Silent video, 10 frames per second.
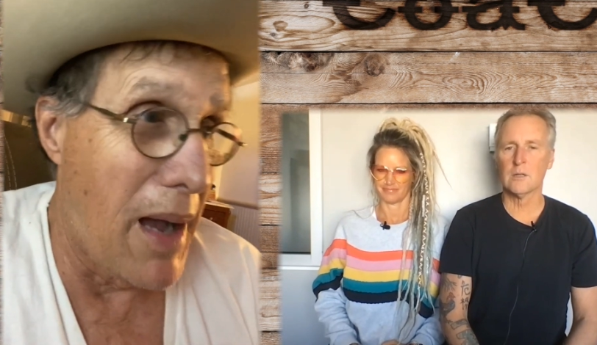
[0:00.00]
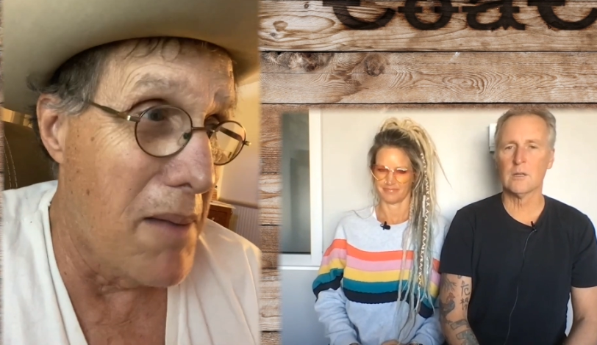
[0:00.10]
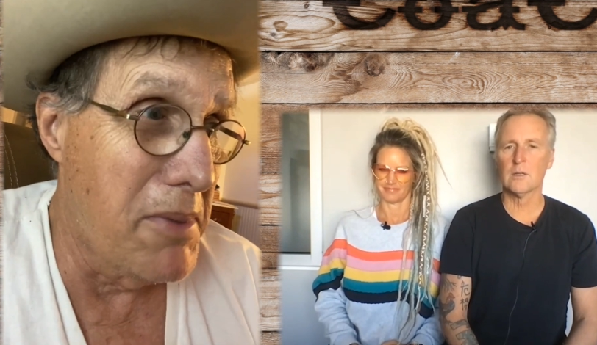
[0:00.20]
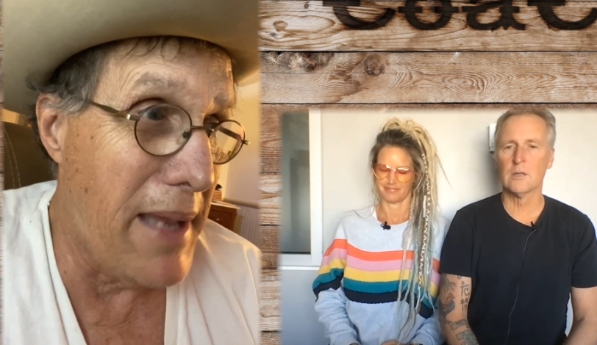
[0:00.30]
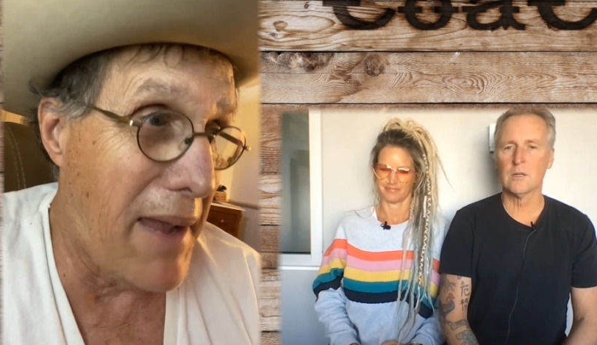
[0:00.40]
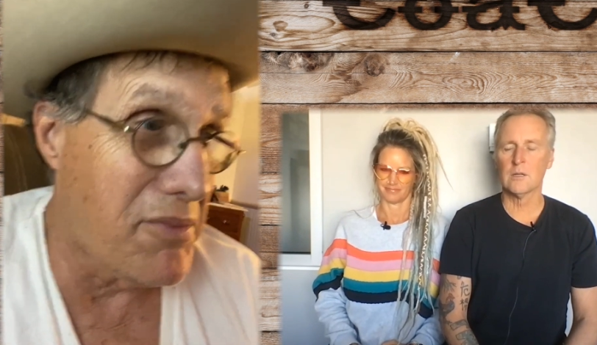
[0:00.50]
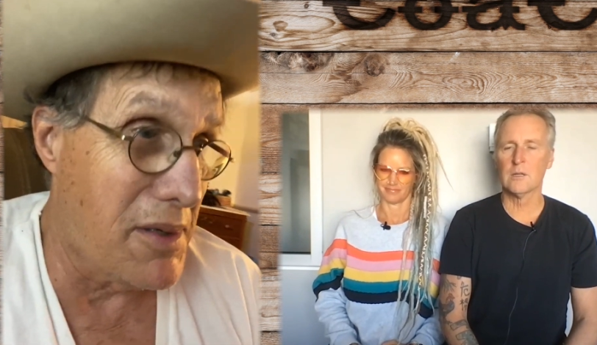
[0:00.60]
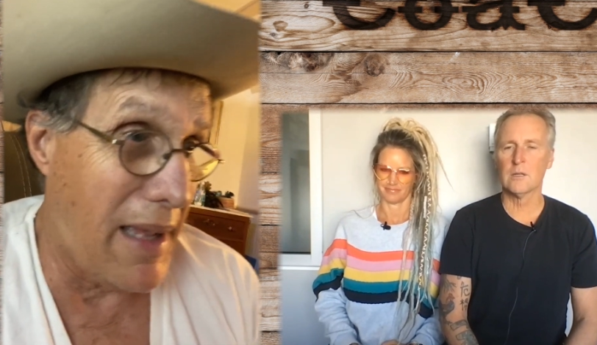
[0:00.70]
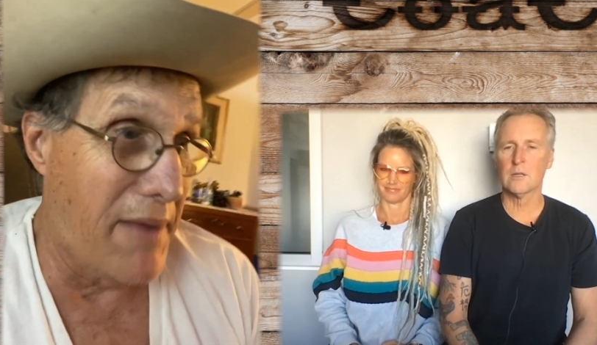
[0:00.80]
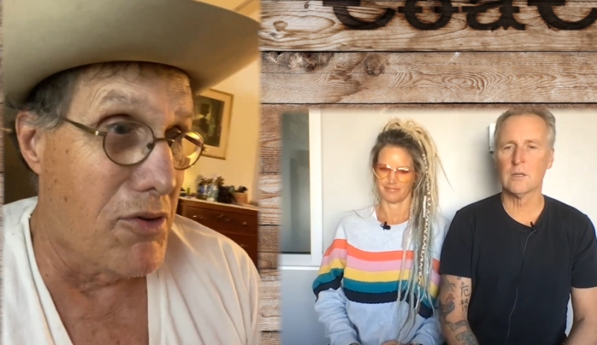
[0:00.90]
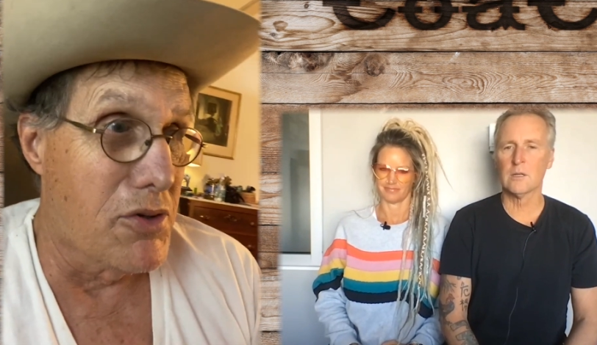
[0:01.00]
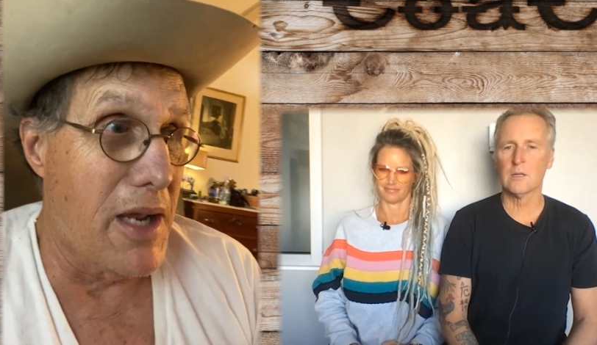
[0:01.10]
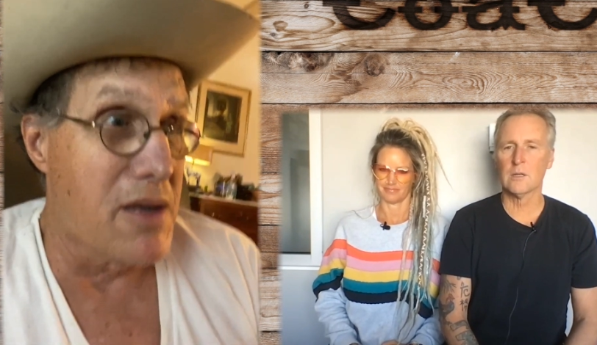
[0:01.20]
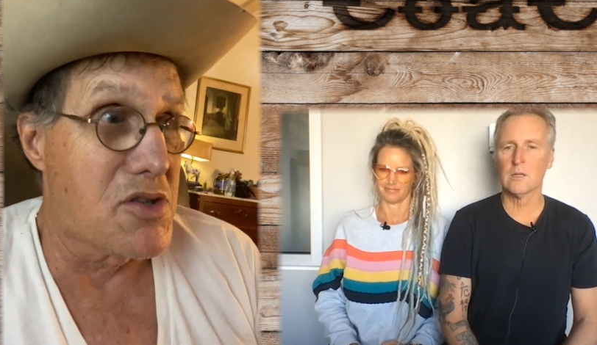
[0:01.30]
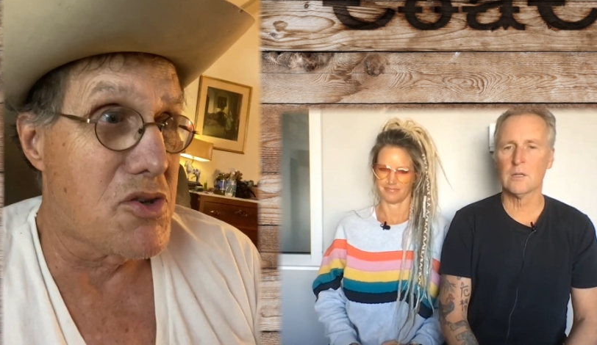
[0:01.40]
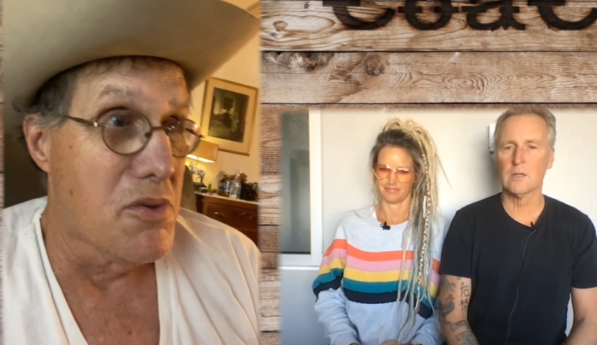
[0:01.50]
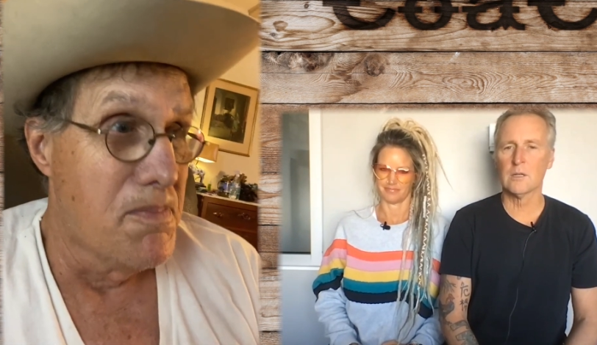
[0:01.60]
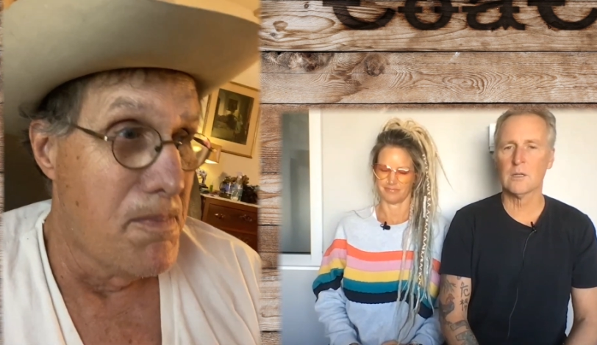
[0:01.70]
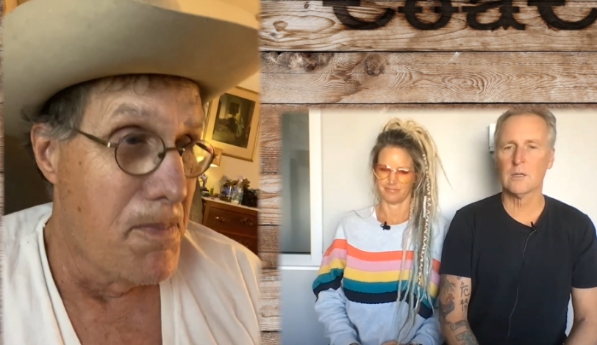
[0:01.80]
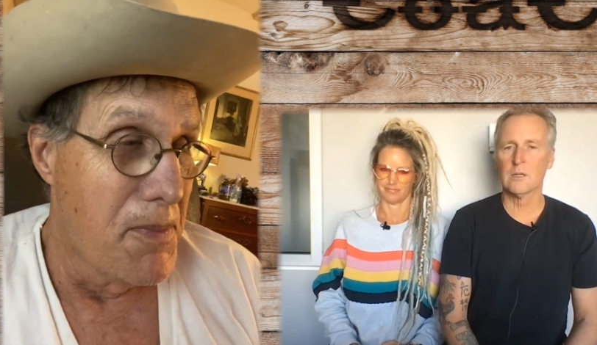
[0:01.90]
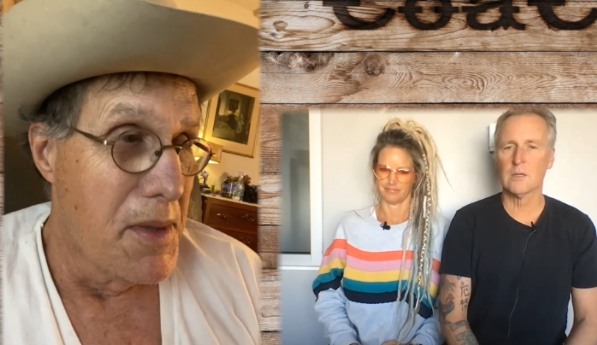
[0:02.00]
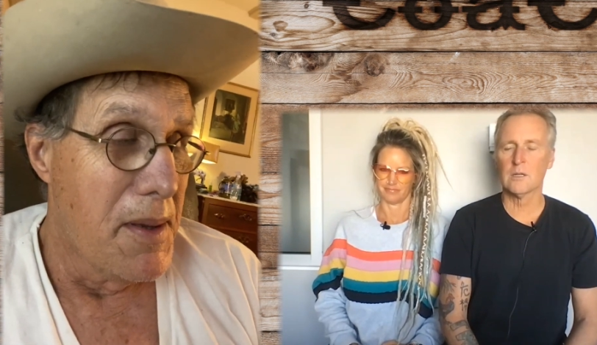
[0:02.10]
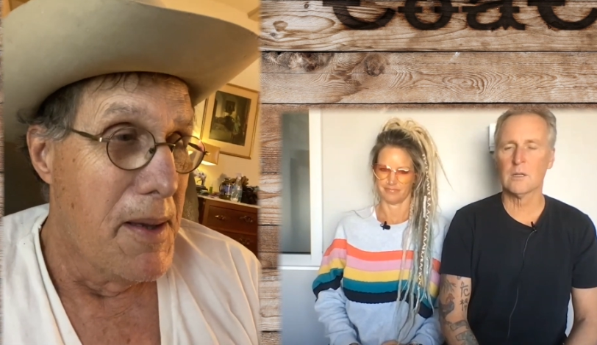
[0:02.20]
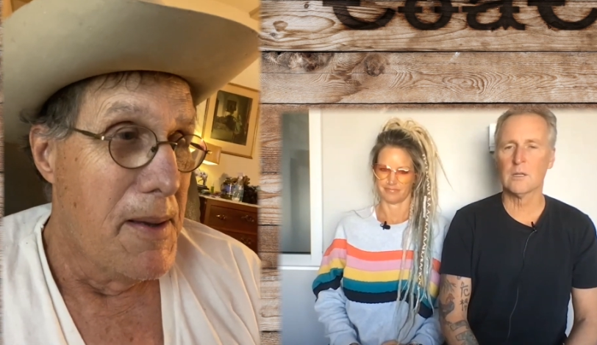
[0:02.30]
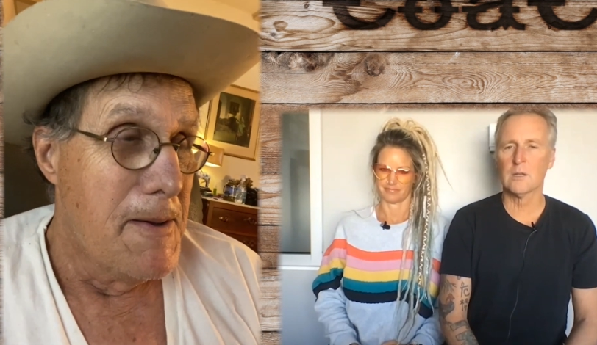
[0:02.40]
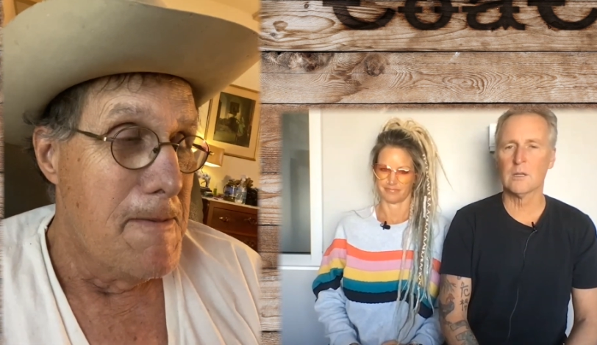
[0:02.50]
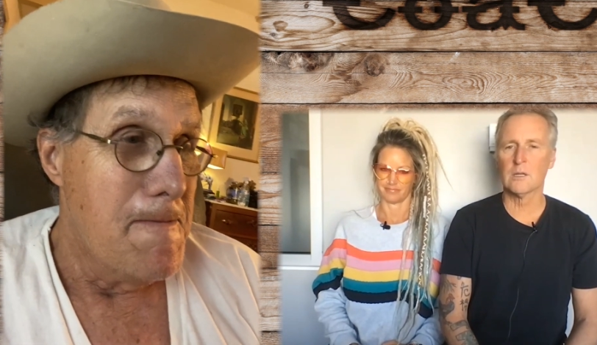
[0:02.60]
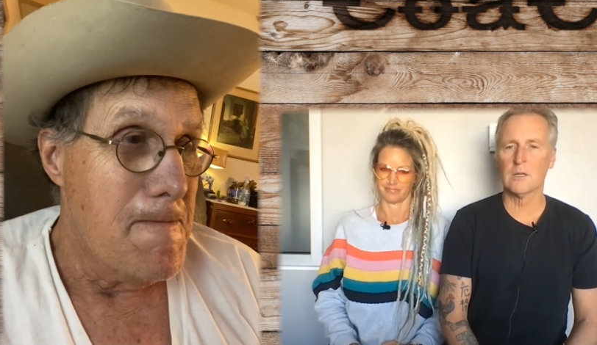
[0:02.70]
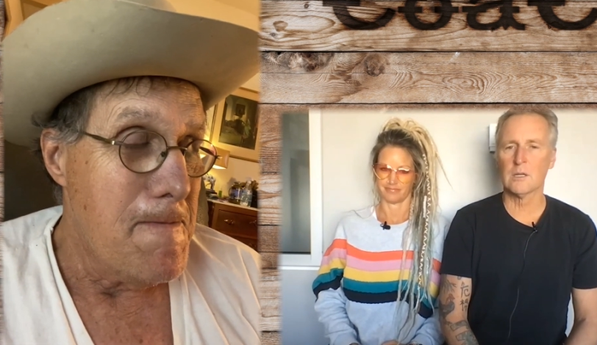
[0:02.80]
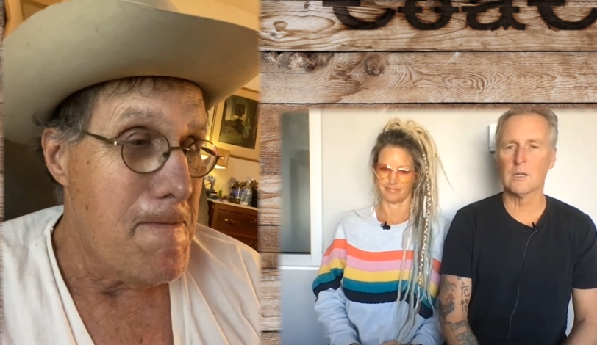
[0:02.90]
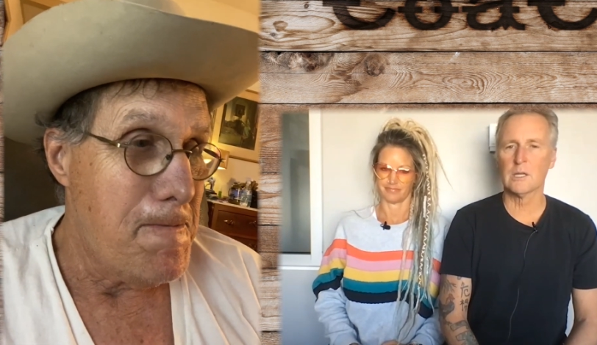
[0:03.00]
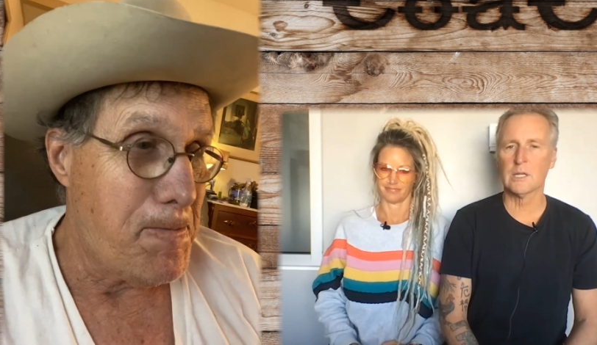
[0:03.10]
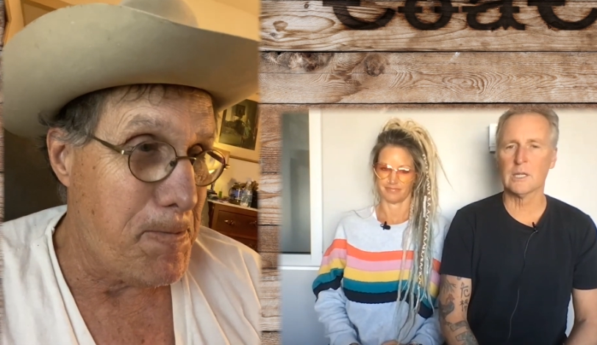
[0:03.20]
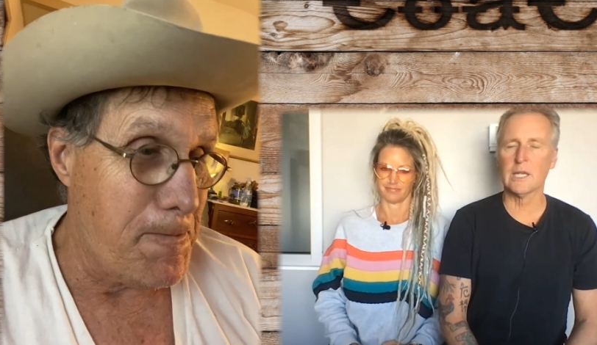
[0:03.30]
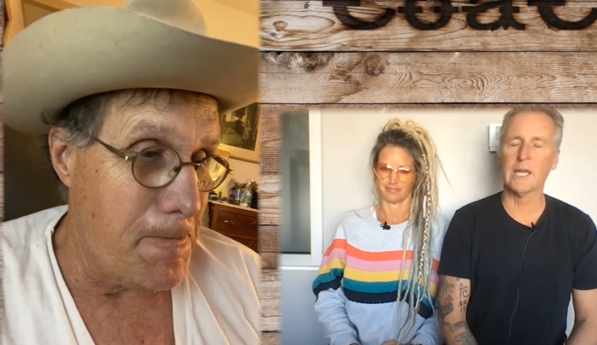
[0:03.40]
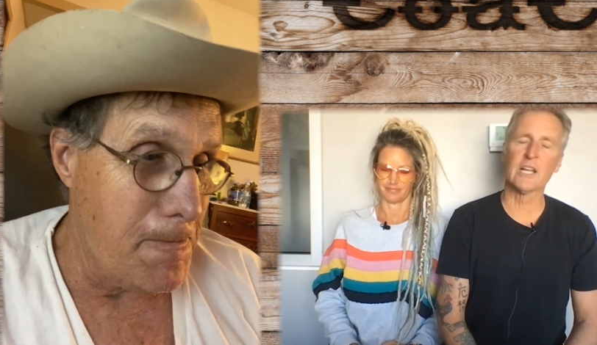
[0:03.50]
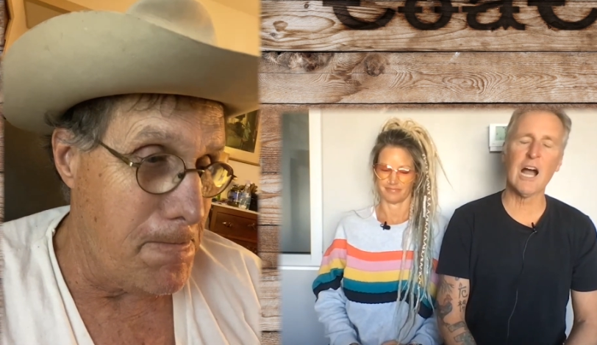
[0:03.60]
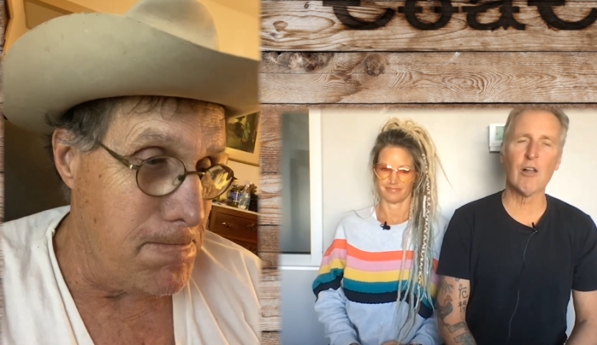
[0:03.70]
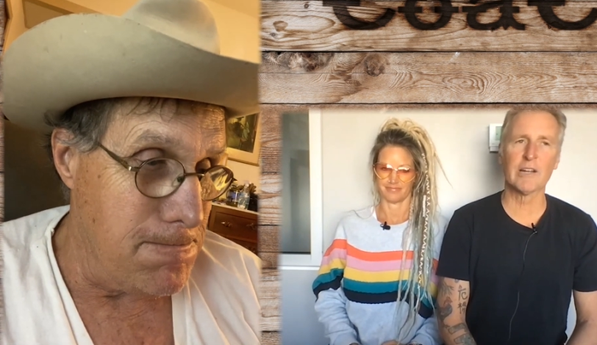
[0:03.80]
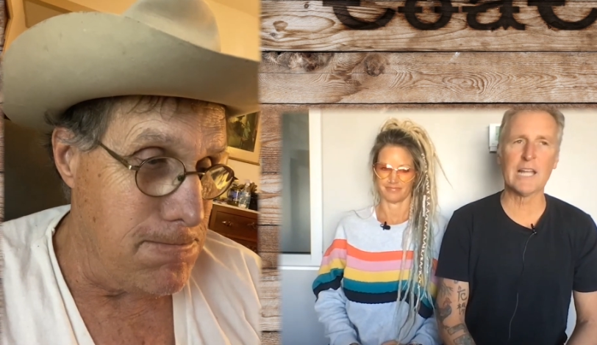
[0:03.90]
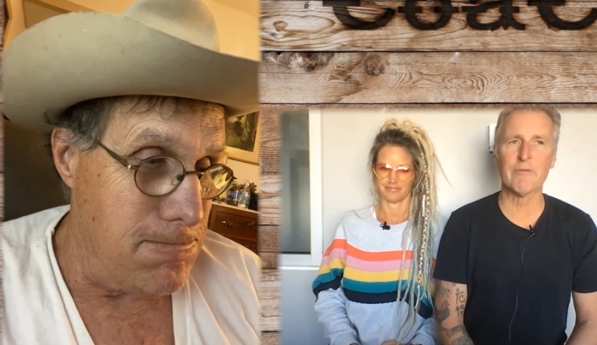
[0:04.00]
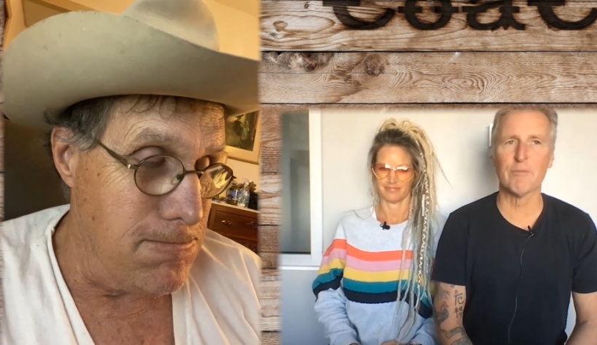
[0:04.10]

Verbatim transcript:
Speaker 1: I'll be happy to have her text her.
Speaker 2: Yeah, the caller came from